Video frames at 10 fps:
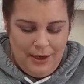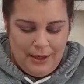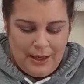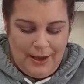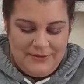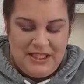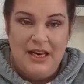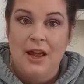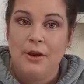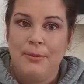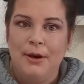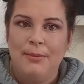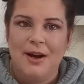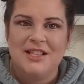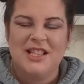Like, I've seen other beauty
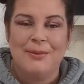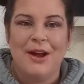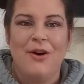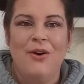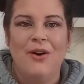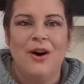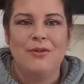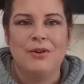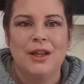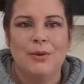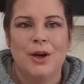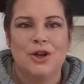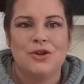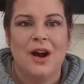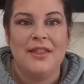boxes, I'm like, oh, I really want
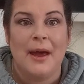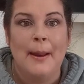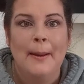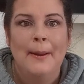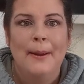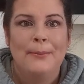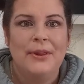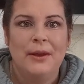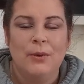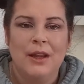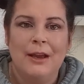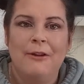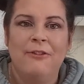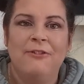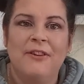to try that. But they want like
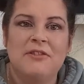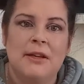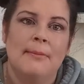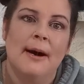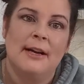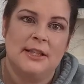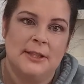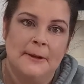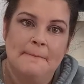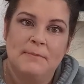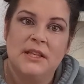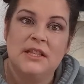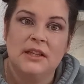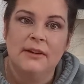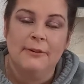$50 to
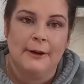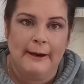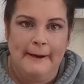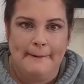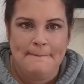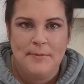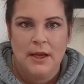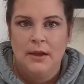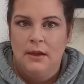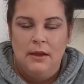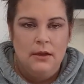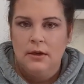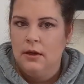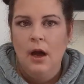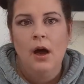deliver it here.
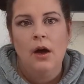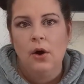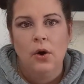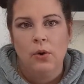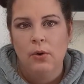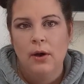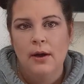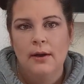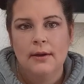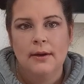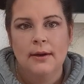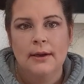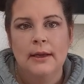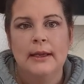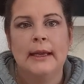No.
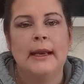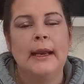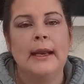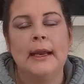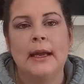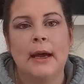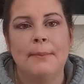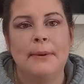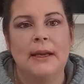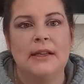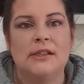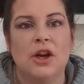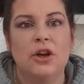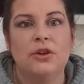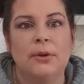Canadian companies,
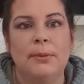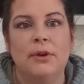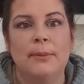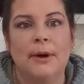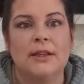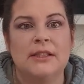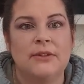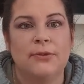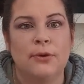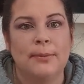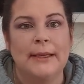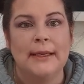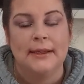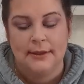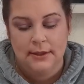start doing beauty boxes for
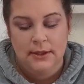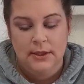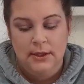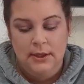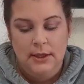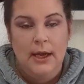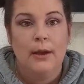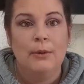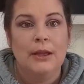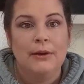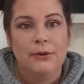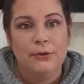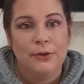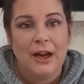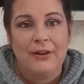me. I will love you
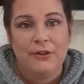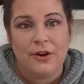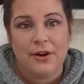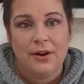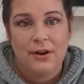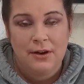forever.